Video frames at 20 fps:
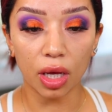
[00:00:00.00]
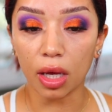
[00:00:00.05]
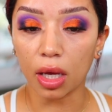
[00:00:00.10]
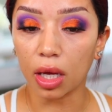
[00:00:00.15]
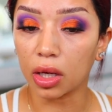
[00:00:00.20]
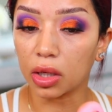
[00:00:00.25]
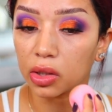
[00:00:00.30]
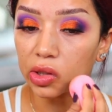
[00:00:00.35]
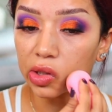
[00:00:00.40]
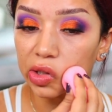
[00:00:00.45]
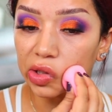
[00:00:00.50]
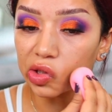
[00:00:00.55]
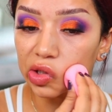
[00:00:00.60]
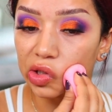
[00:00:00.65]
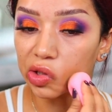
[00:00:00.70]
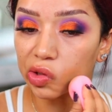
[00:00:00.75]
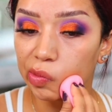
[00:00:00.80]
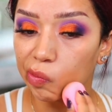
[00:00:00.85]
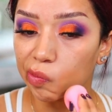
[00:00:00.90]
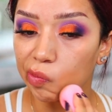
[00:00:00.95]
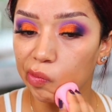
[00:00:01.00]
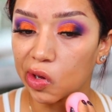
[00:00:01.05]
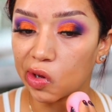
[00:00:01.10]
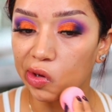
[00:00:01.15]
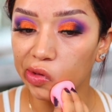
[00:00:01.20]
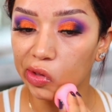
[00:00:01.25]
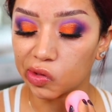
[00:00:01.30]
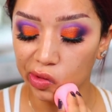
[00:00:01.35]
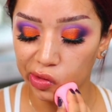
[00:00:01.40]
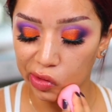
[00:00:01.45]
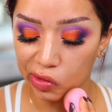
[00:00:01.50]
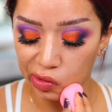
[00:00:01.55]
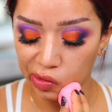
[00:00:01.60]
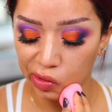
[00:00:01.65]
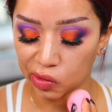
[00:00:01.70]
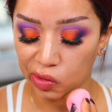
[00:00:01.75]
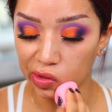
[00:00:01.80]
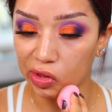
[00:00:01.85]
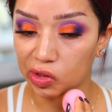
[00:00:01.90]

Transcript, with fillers: and it just melts onto the